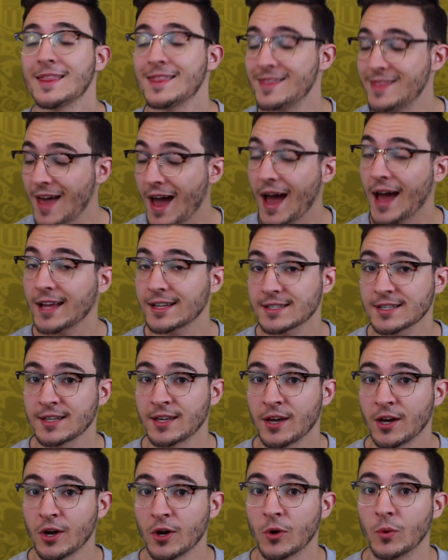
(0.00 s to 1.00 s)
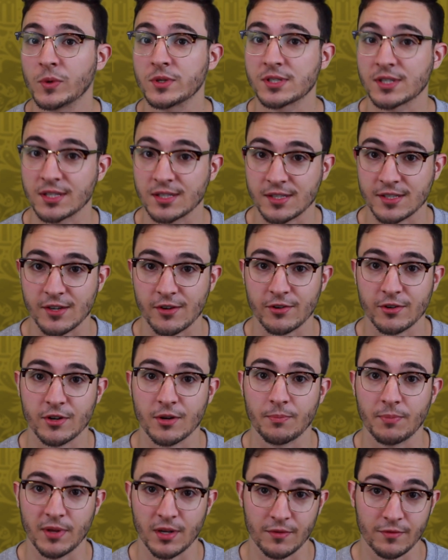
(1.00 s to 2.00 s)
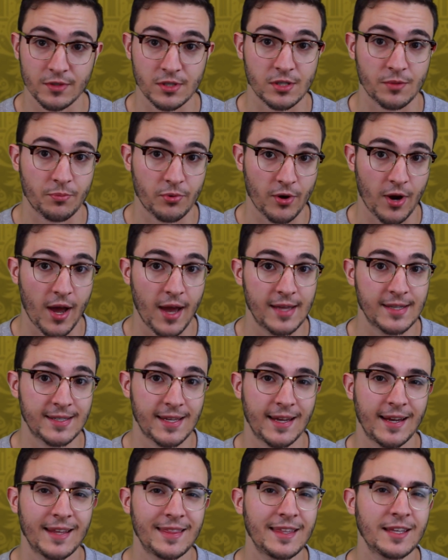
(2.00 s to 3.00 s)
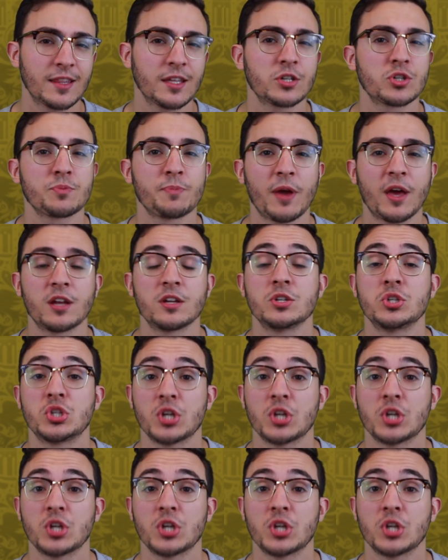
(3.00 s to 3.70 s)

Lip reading: That was considered a bit of a surprise, and I think that Japan